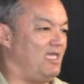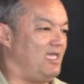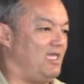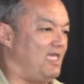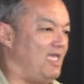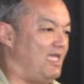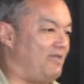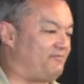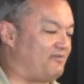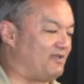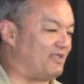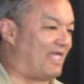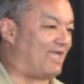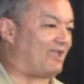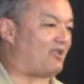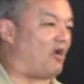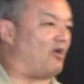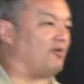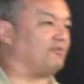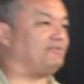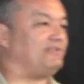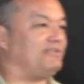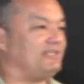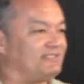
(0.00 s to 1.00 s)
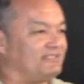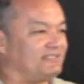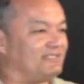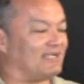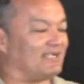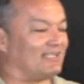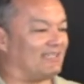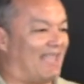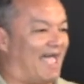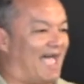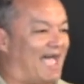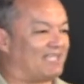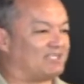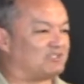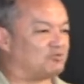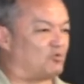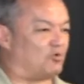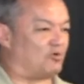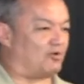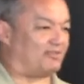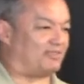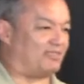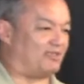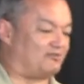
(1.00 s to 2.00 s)
If you like artistic
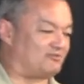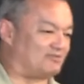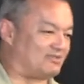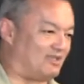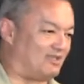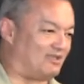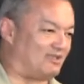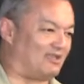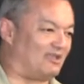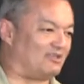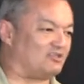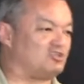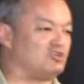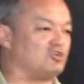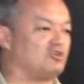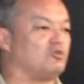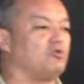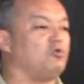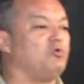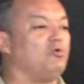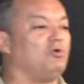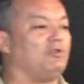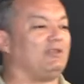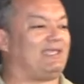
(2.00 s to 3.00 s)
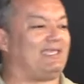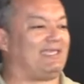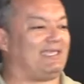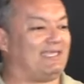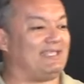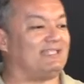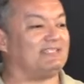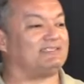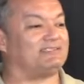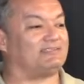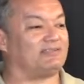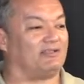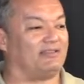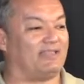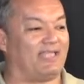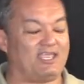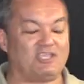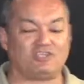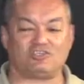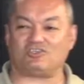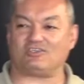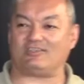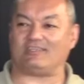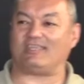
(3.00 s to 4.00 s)
glasswork, there's a Chihuly
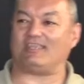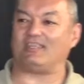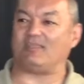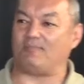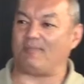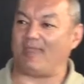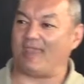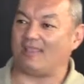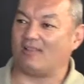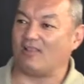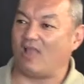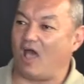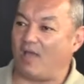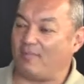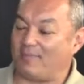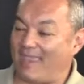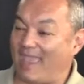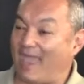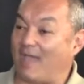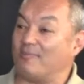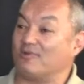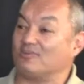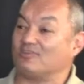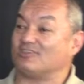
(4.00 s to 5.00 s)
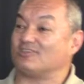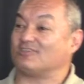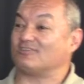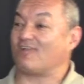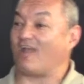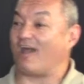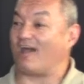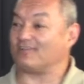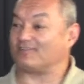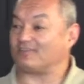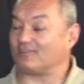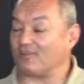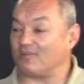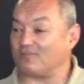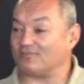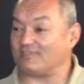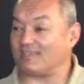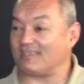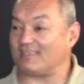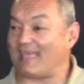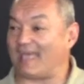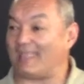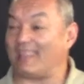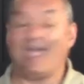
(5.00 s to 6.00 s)
installation in the main lobby. How much does it cost to go
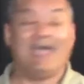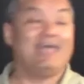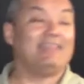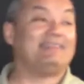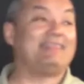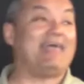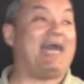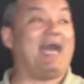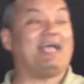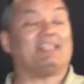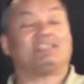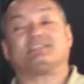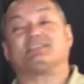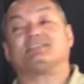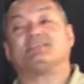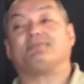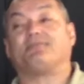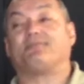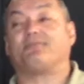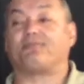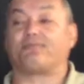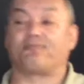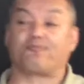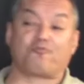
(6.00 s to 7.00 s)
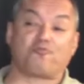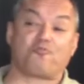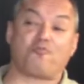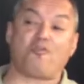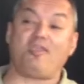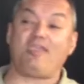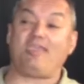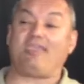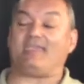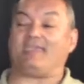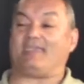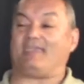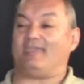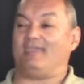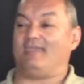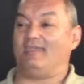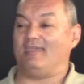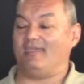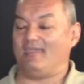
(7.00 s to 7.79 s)
see that? That's free.